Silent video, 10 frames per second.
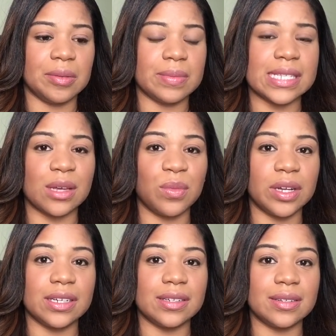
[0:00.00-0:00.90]

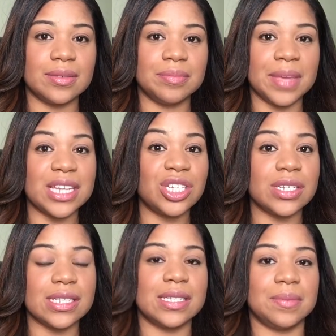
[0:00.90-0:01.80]
Someone
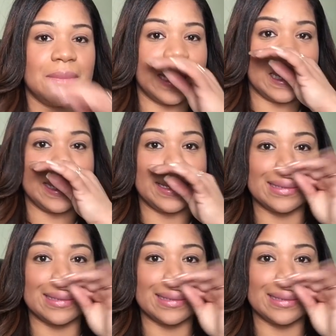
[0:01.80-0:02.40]
mentioned to me